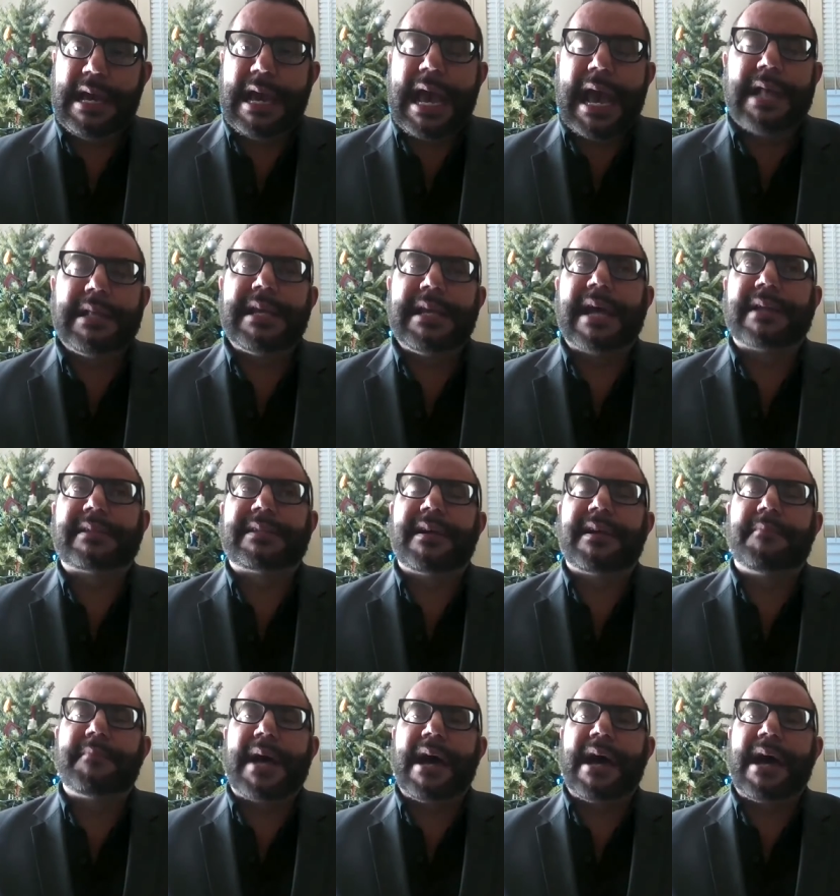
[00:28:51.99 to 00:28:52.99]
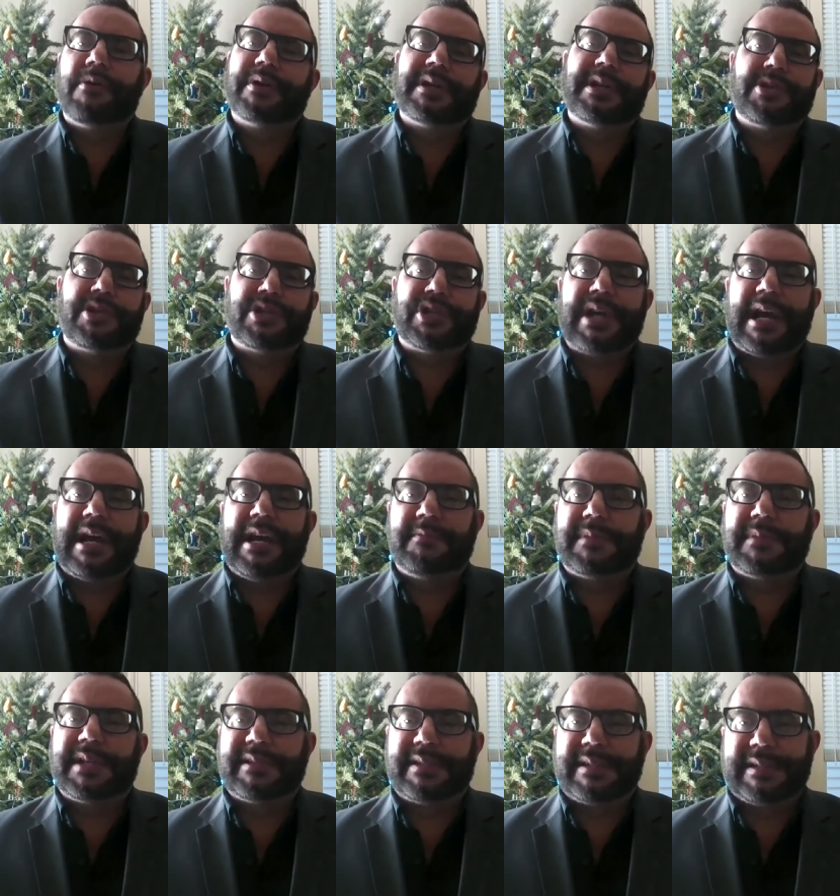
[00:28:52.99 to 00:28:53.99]
And yet somehow it is
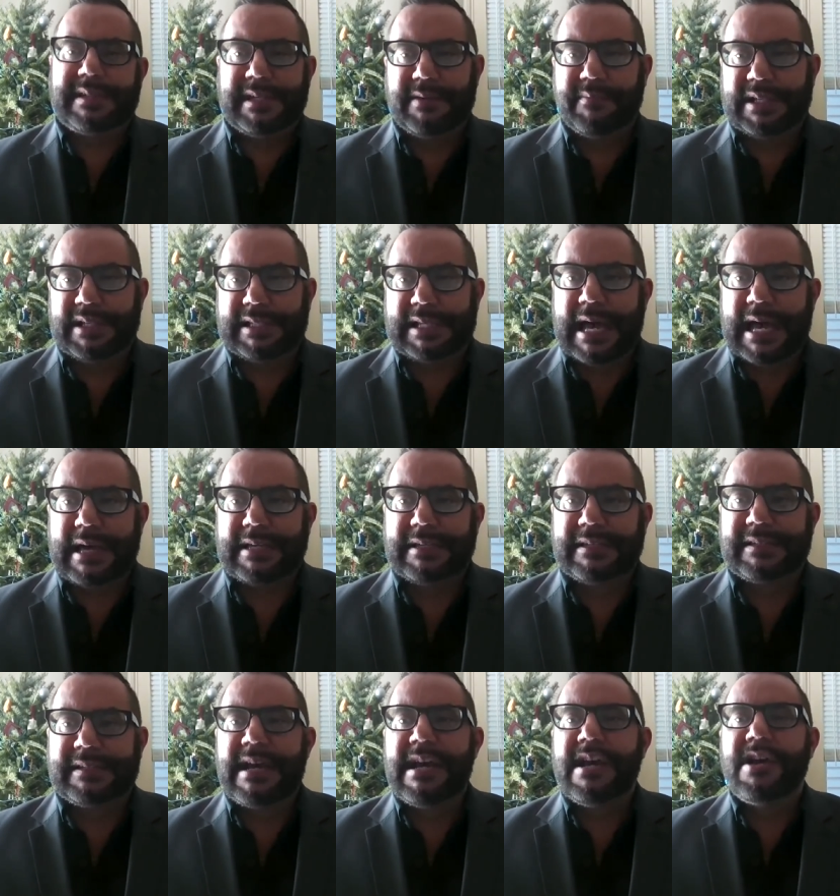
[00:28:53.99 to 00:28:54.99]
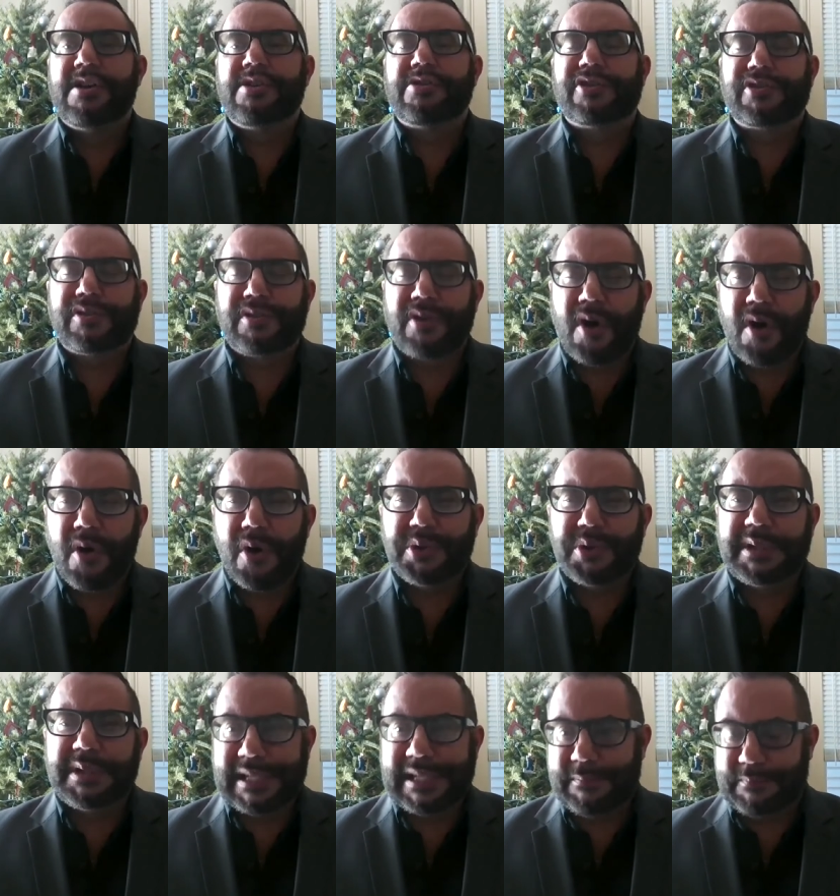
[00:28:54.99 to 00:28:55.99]
shamed and stigmatized so
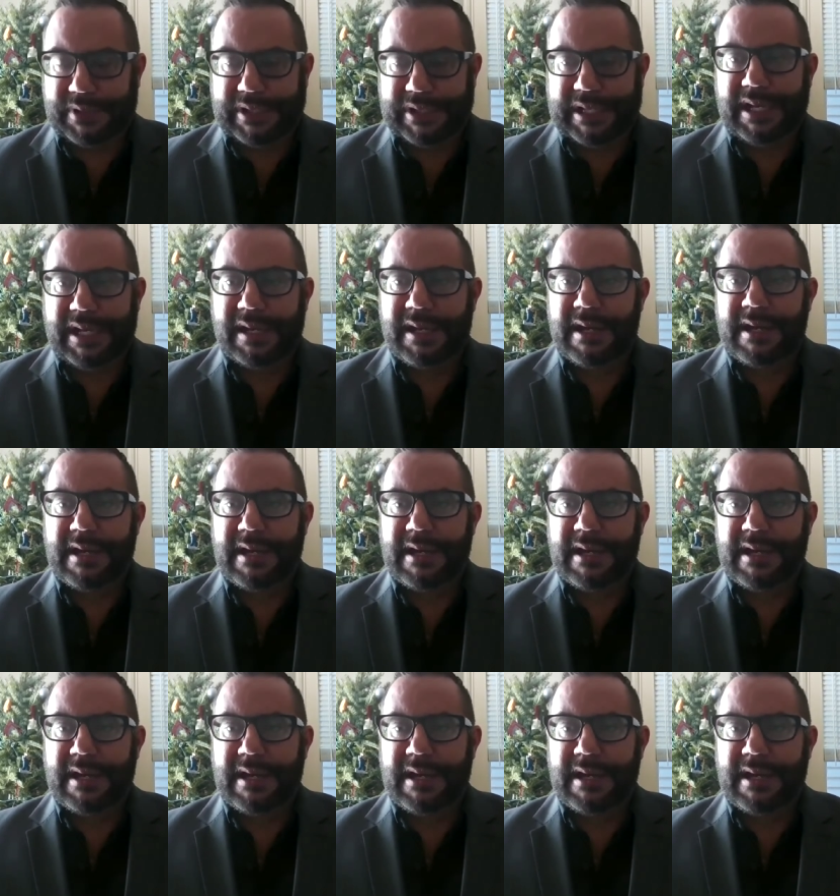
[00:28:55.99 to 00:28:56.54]
deeply